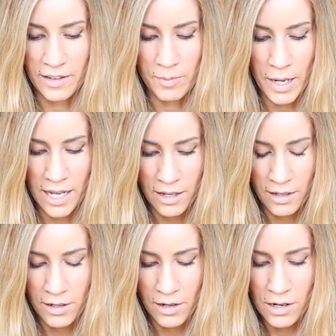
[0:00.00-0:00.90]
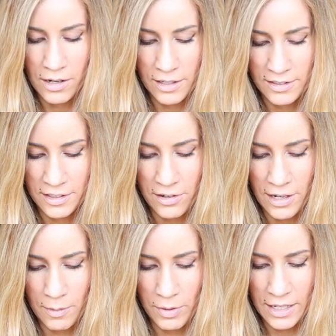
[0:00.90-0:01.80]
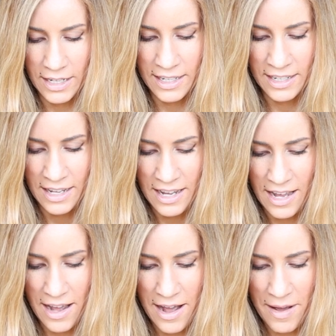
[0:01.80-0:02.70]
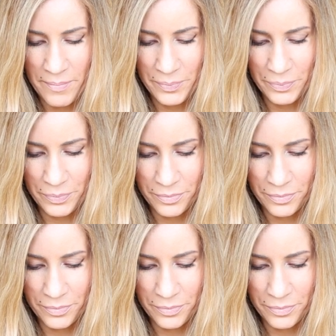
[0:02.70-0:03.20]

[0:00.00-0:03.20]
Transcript: That's my honest to God opinion. Um,